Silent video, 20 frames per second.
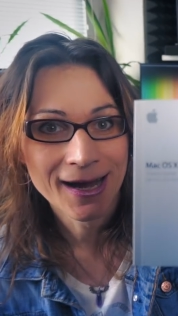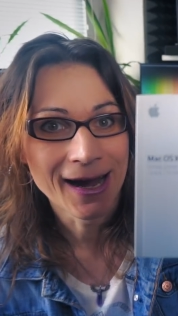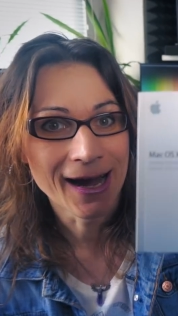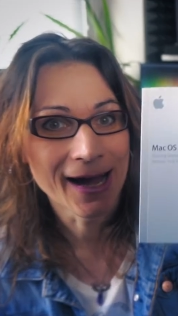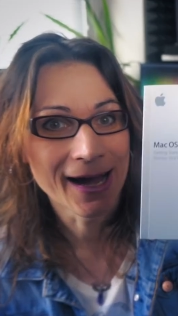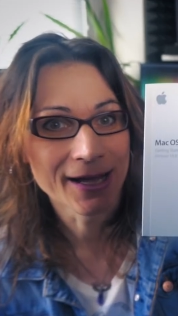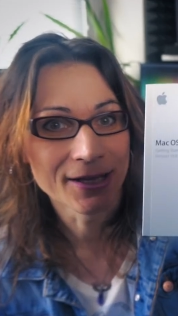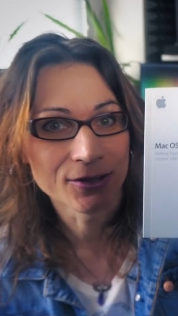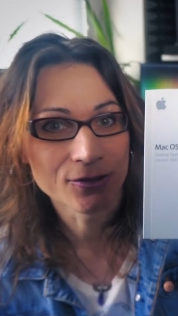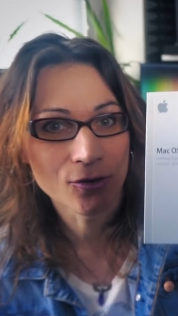
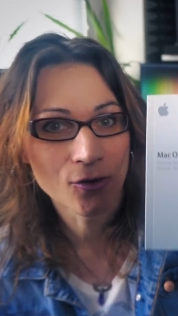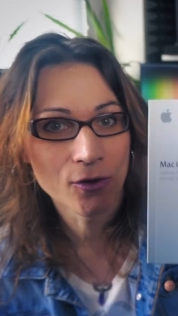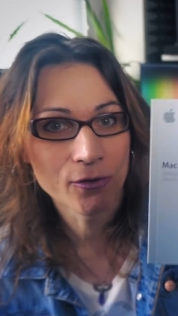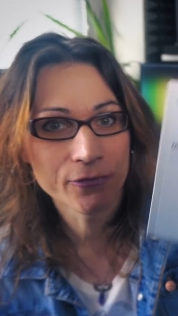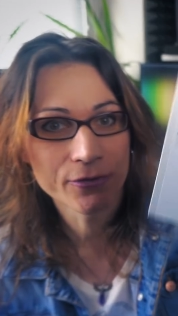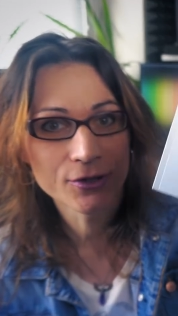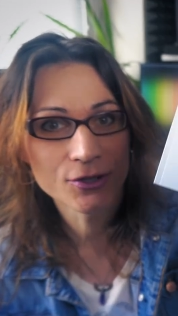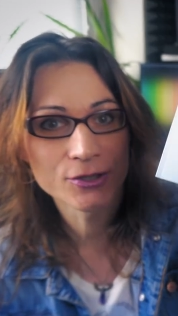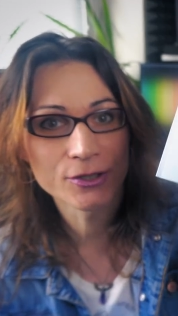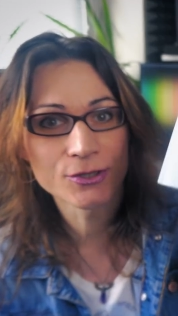and
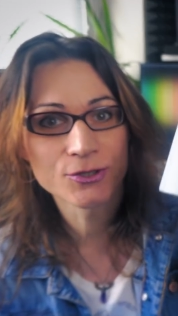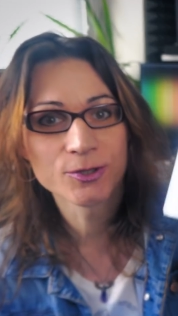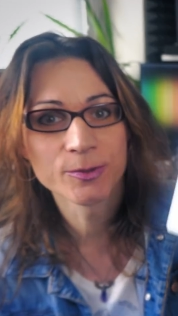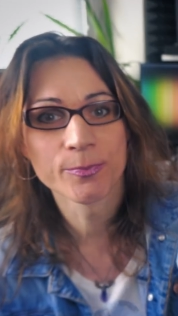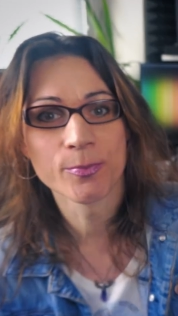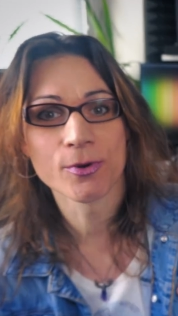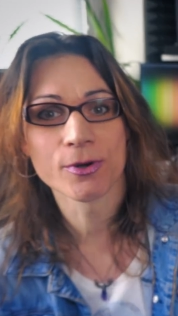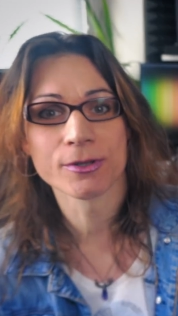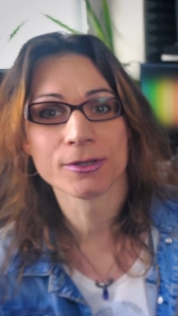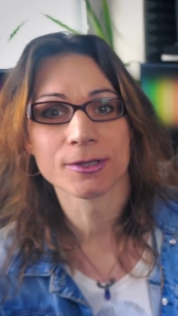official
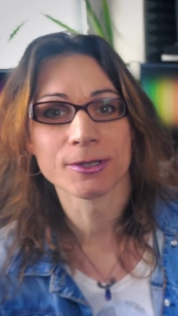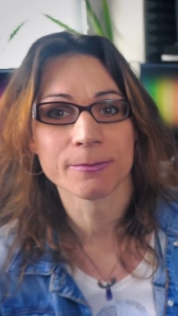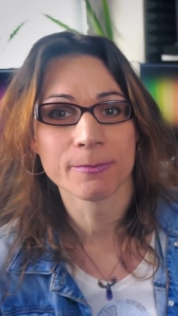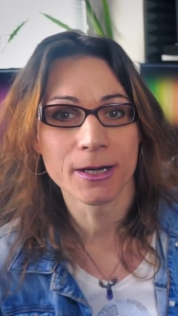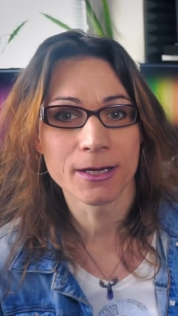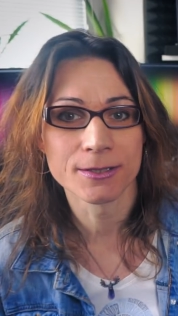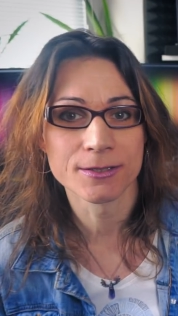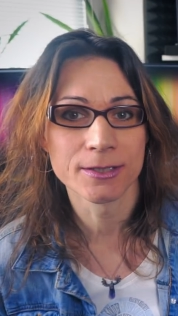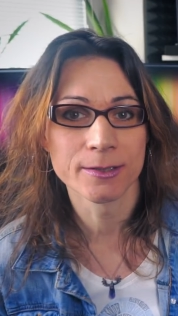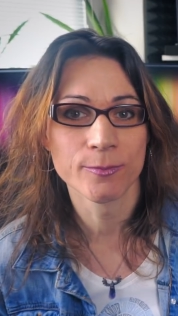supported
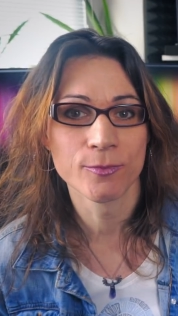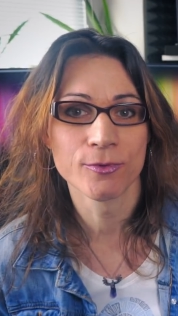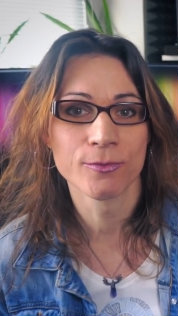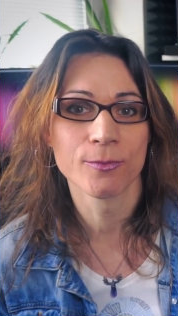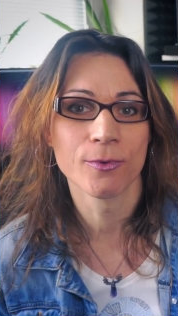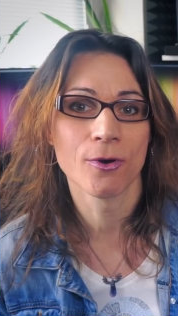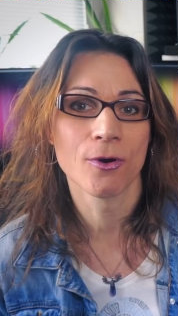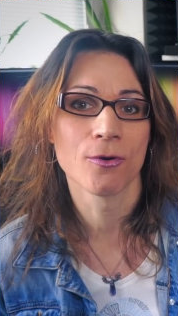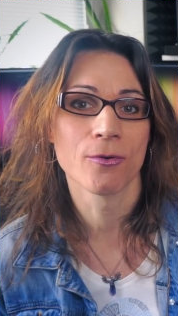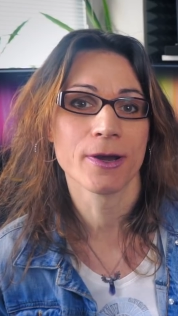
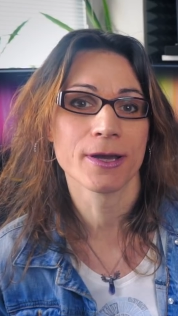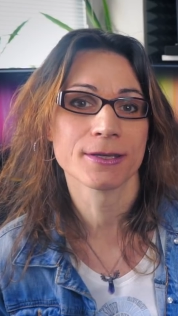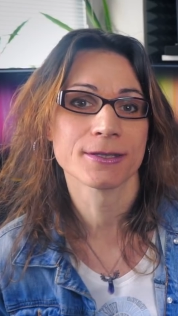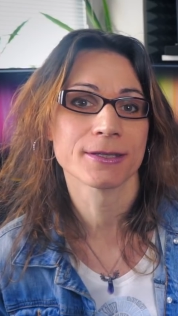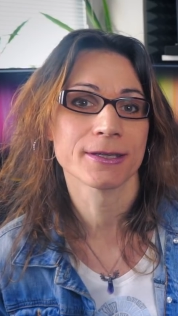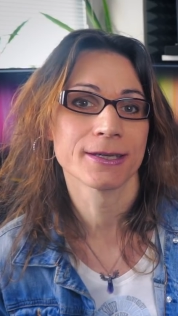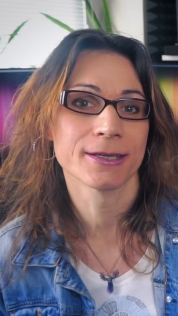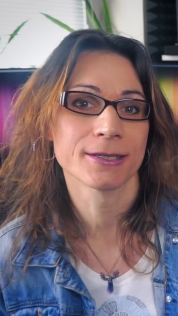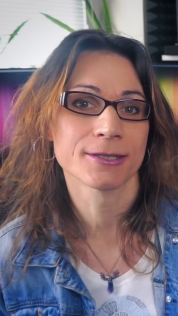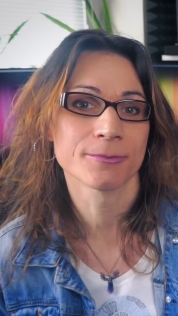maximum
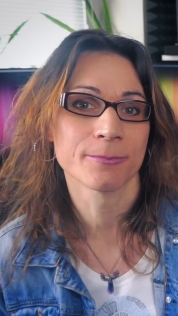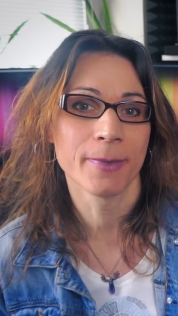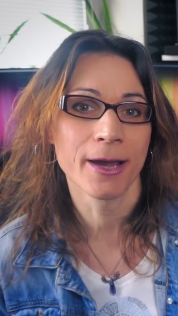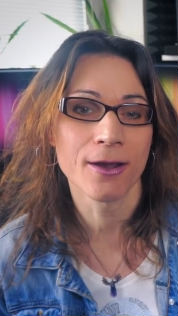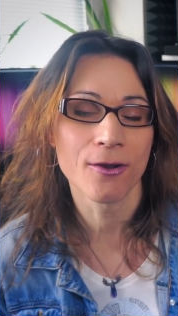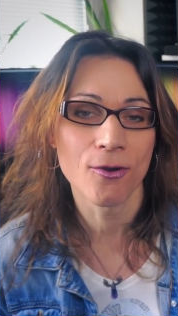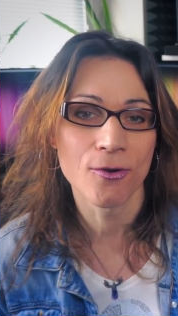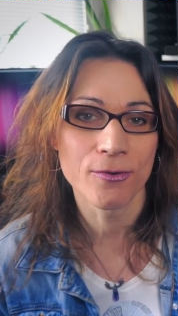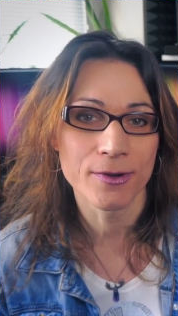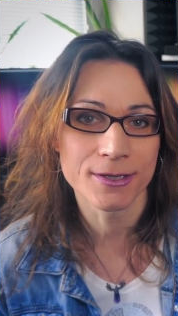OS is
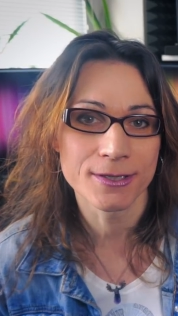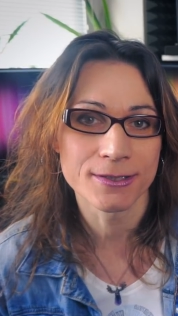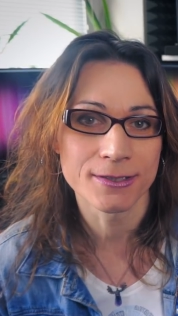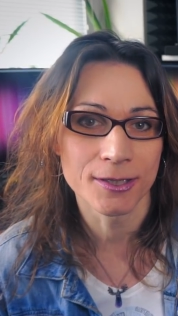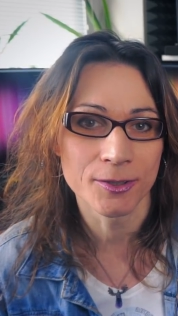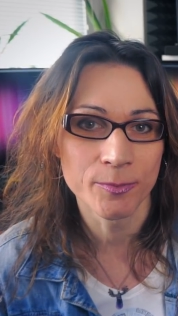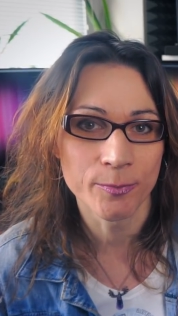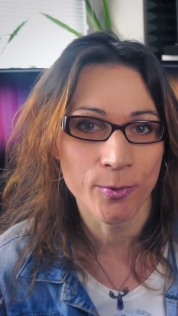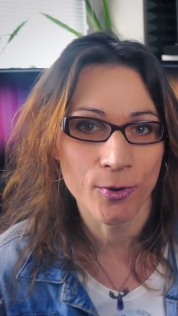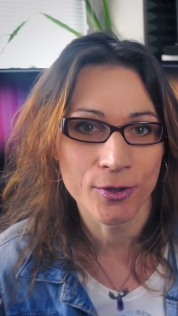macOS
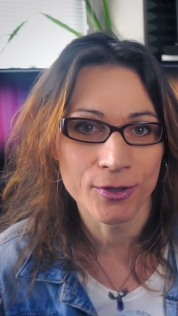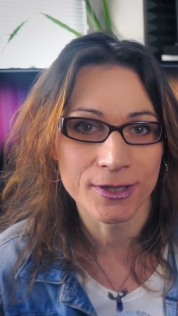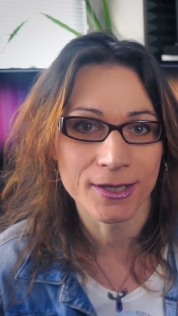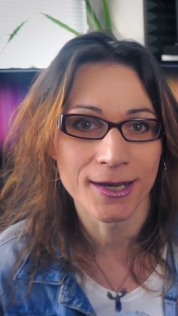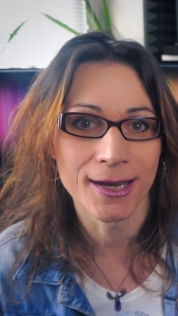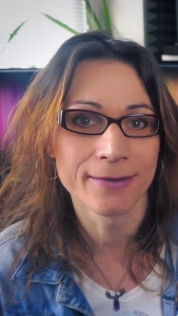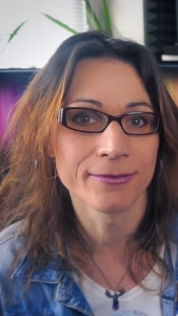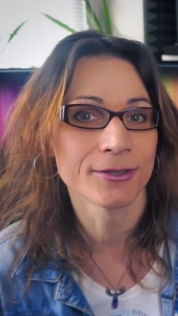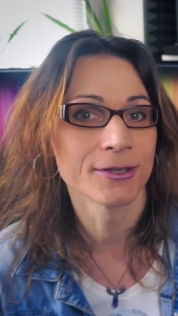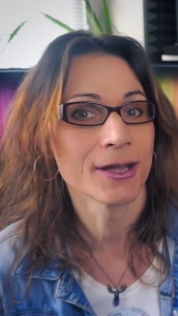
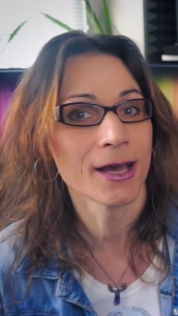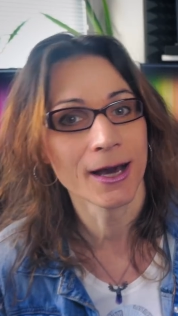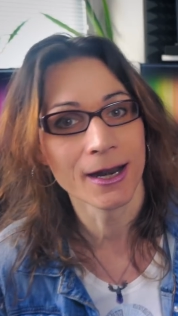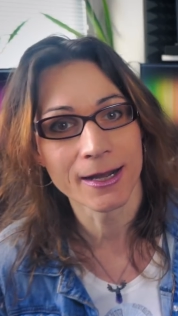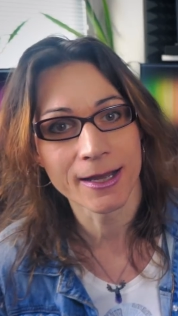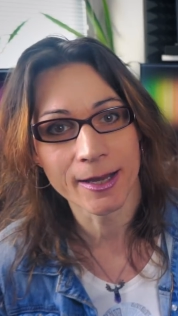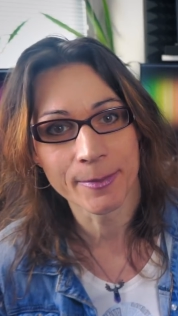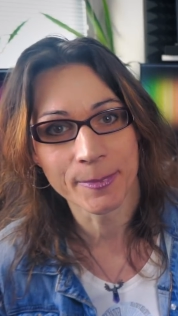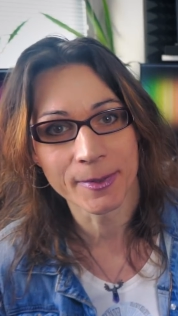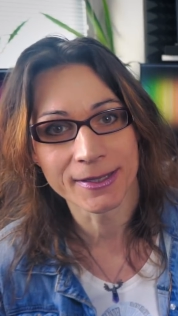10.11
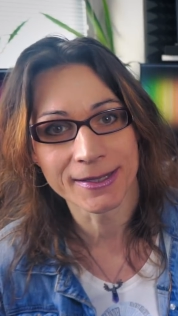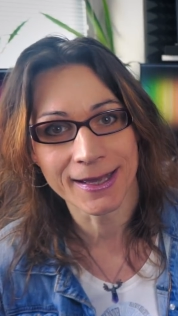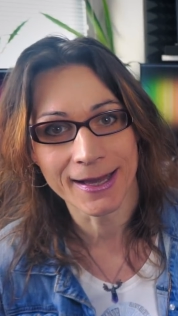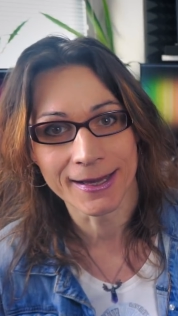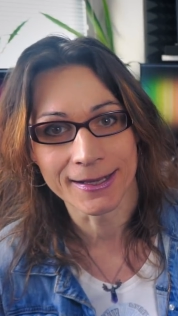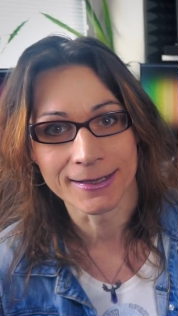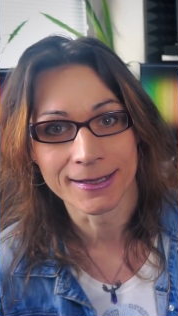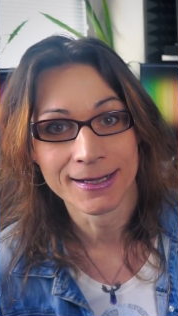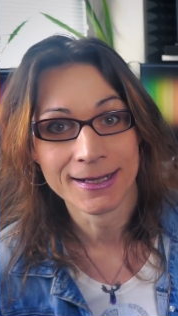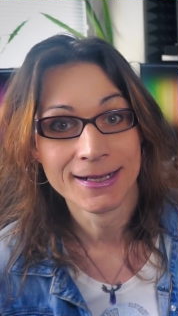El
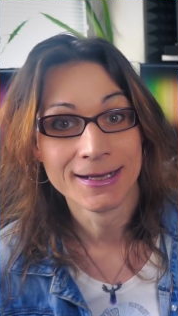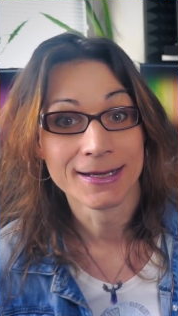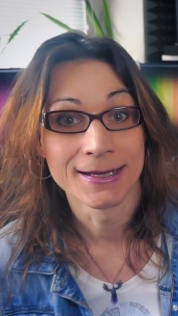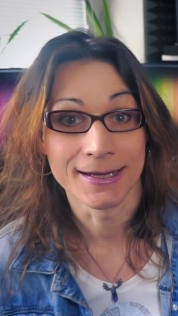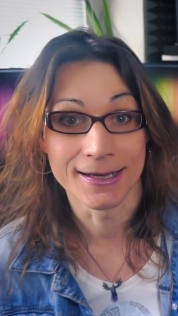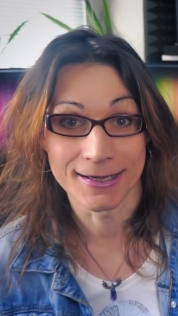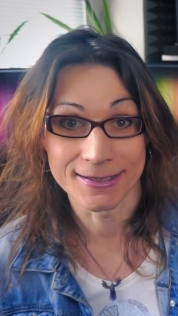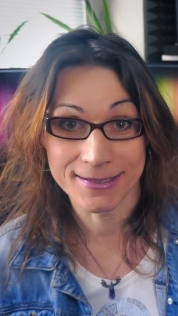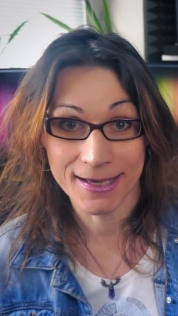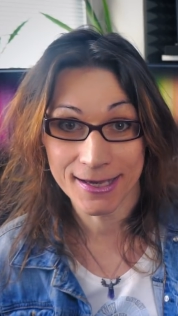Capitan
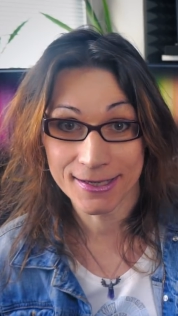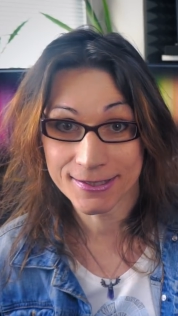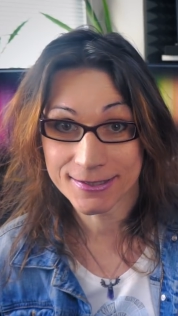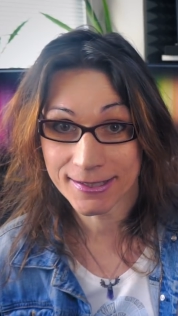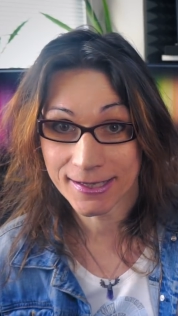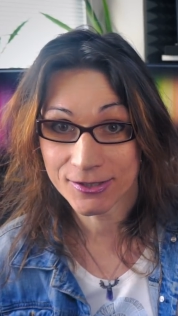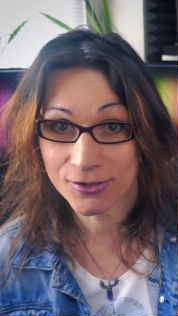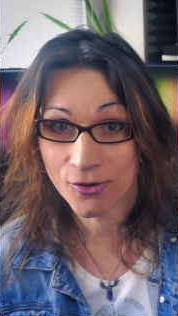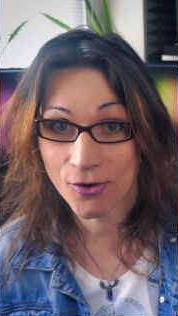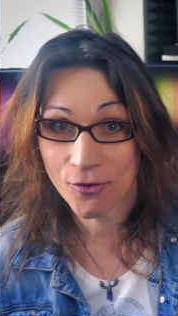as I
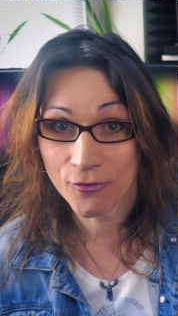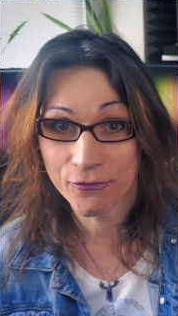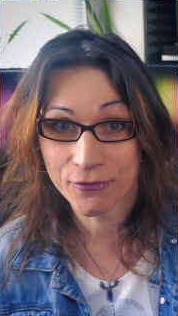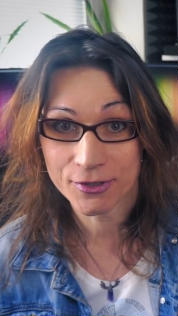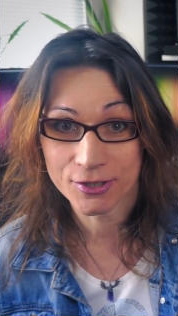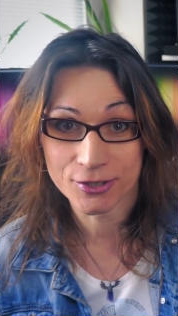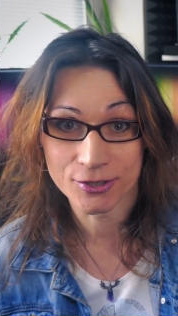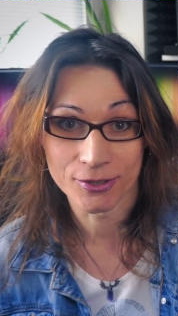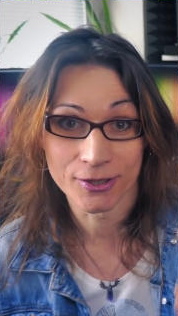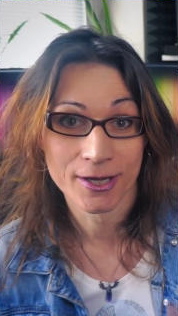said,
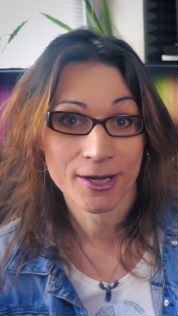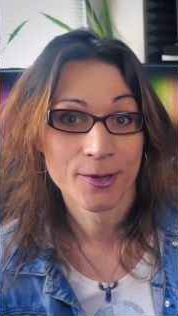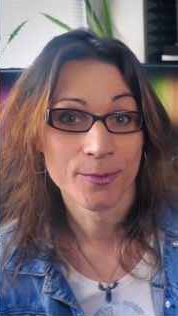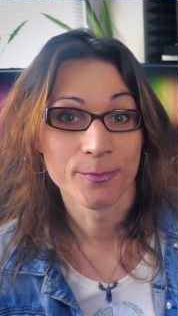official,